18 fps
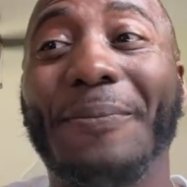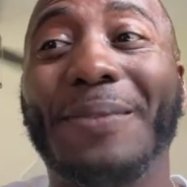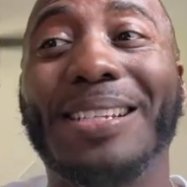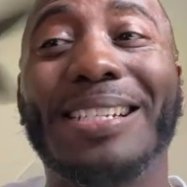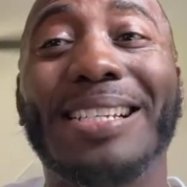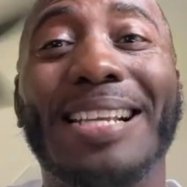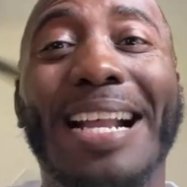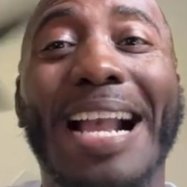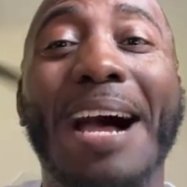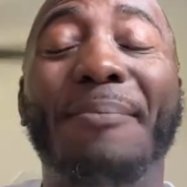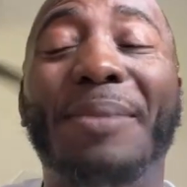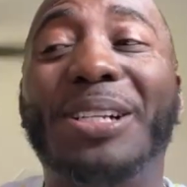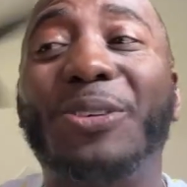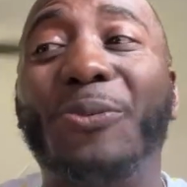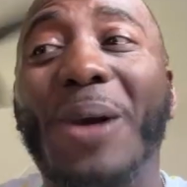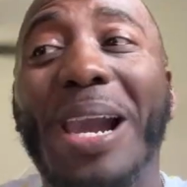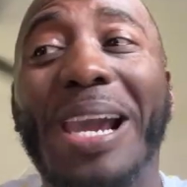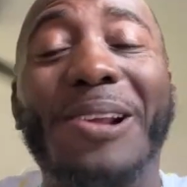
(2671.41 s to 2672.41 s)
She's like, how
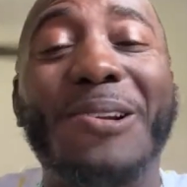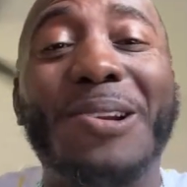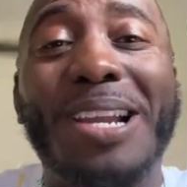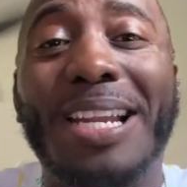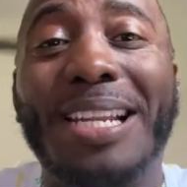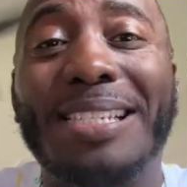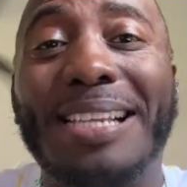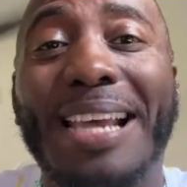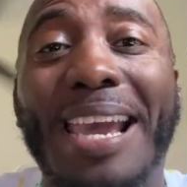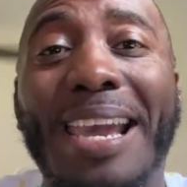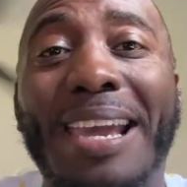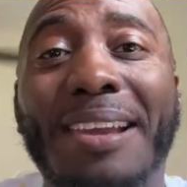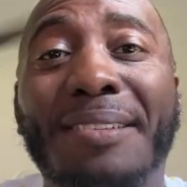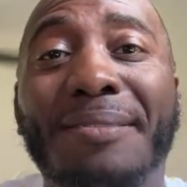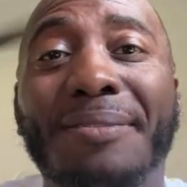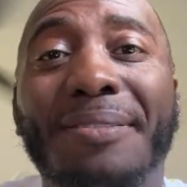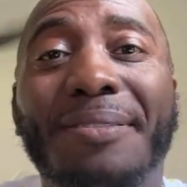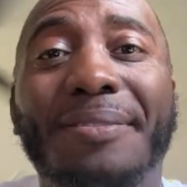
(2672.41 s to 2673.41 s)
much weight are you going to
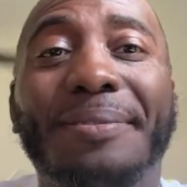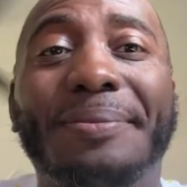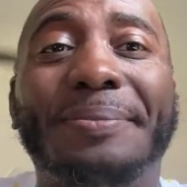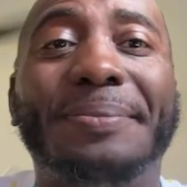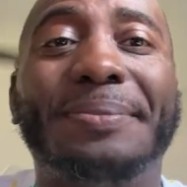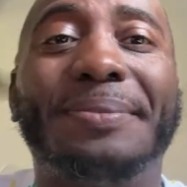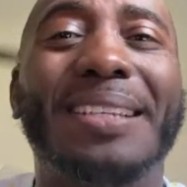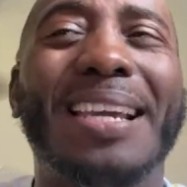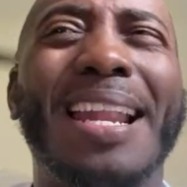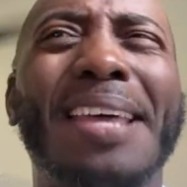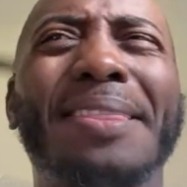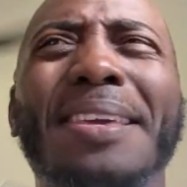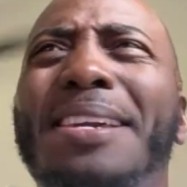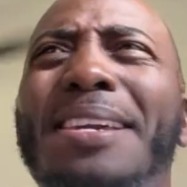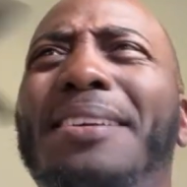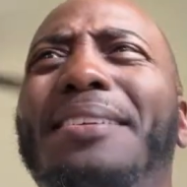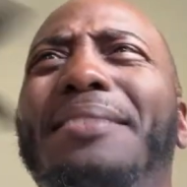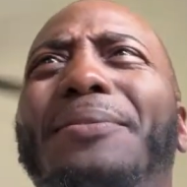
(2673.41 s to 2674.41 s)
save? And I
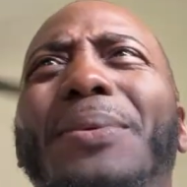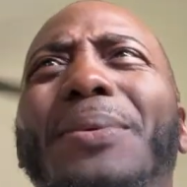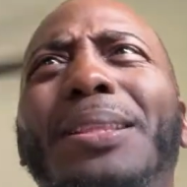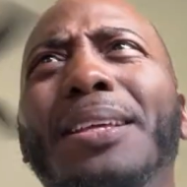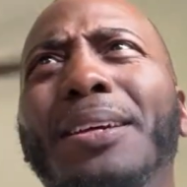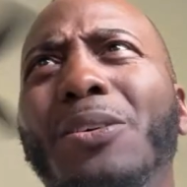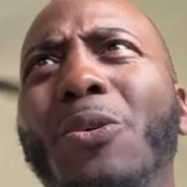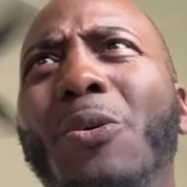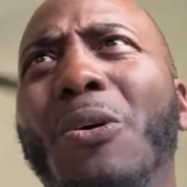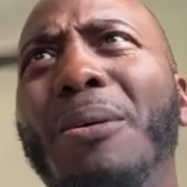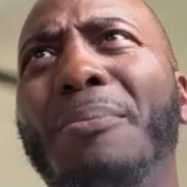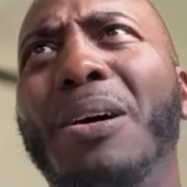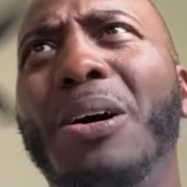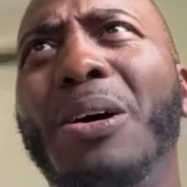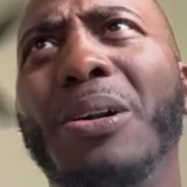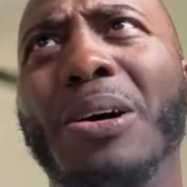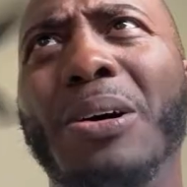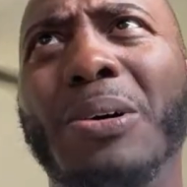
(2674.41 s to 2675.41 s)
think with the Core
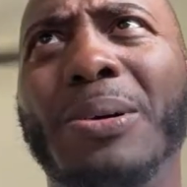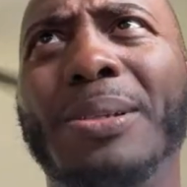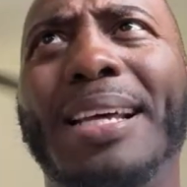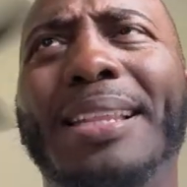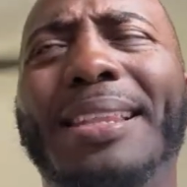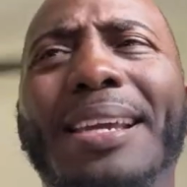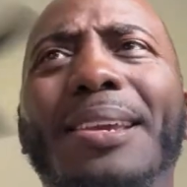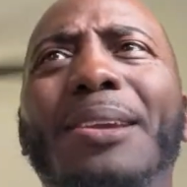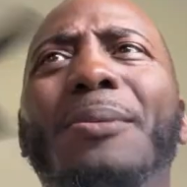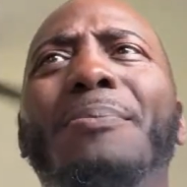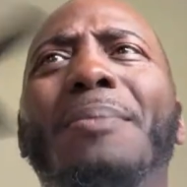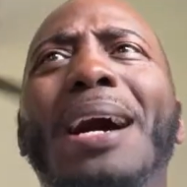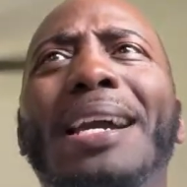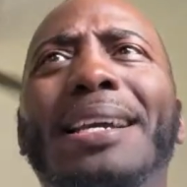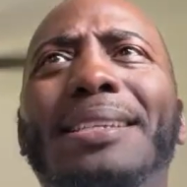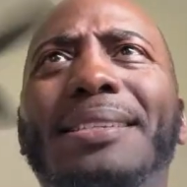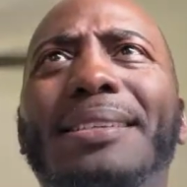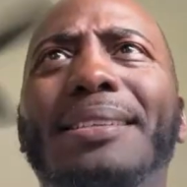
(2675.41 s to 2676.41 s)
Motos, I think you
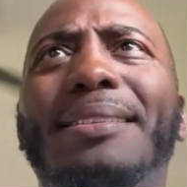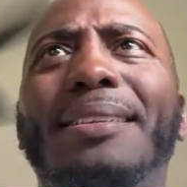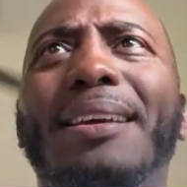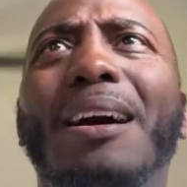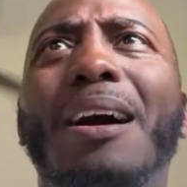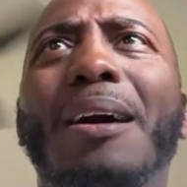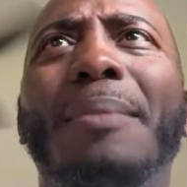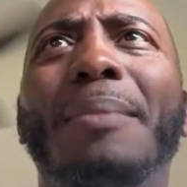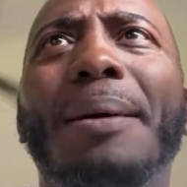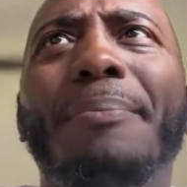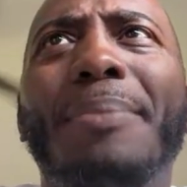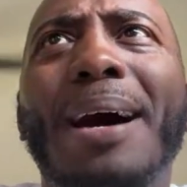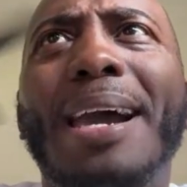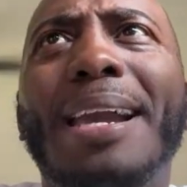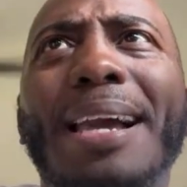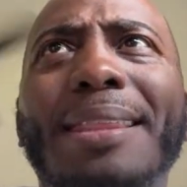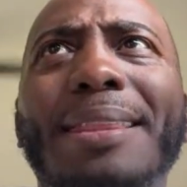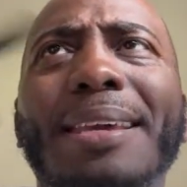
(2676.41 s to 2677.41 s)
might, on my
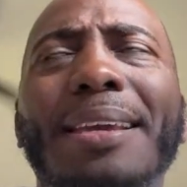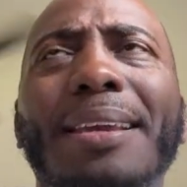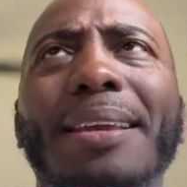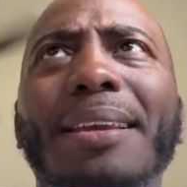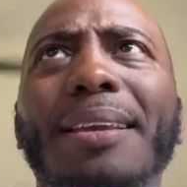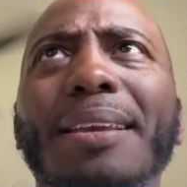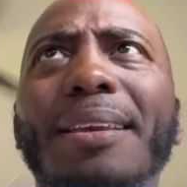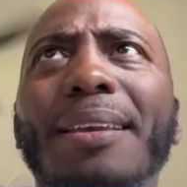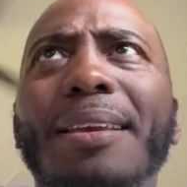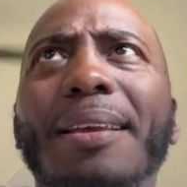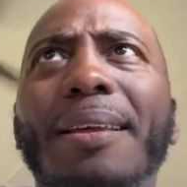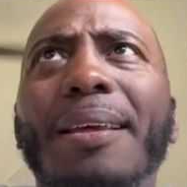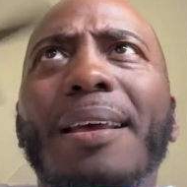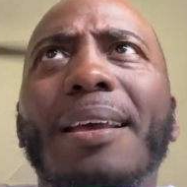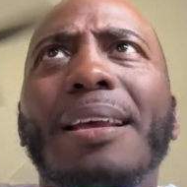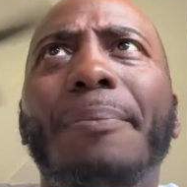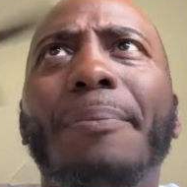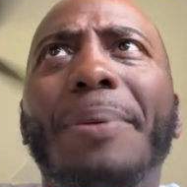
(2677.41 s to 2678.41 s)
bike, I think
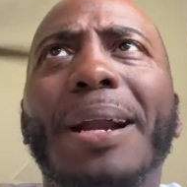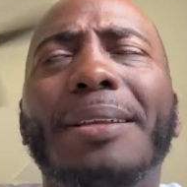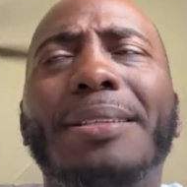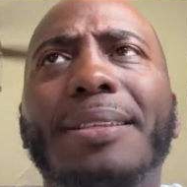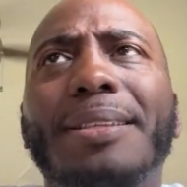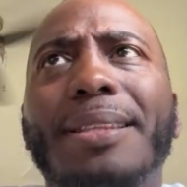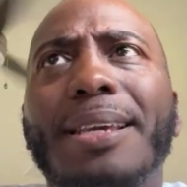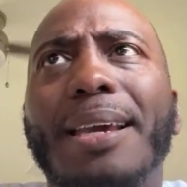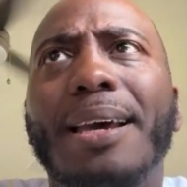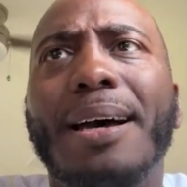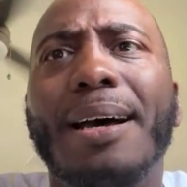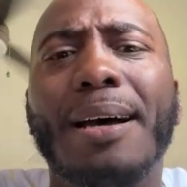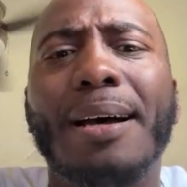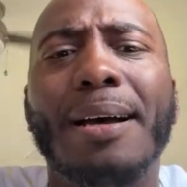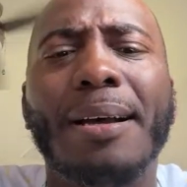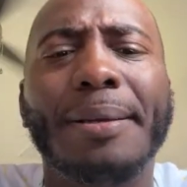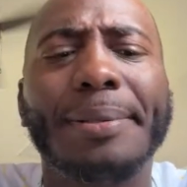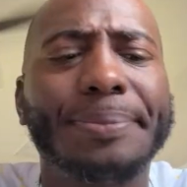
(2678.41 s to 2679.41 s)
compared to
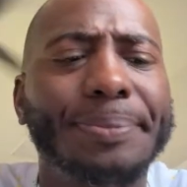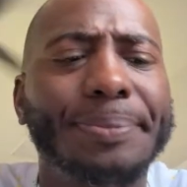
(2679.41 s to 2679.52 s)
the